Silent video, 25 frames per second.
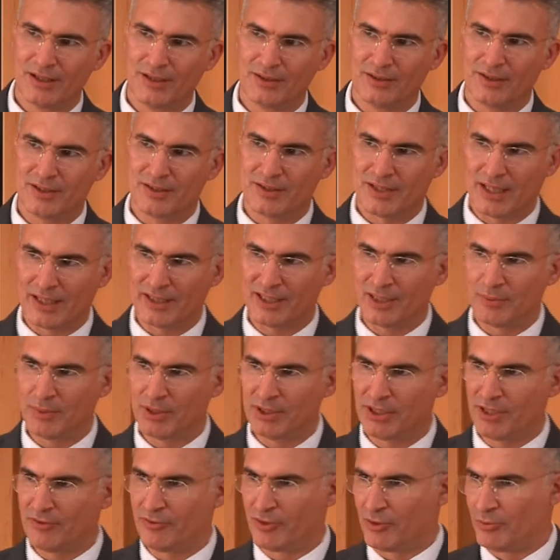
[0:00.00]
this
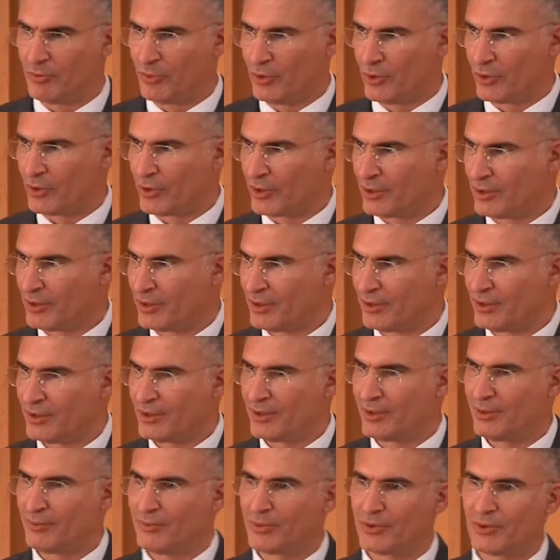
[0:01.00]
sentiment even more,
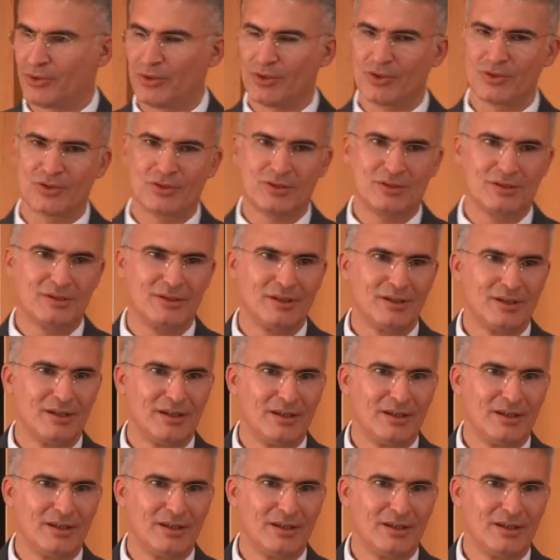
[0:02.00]
because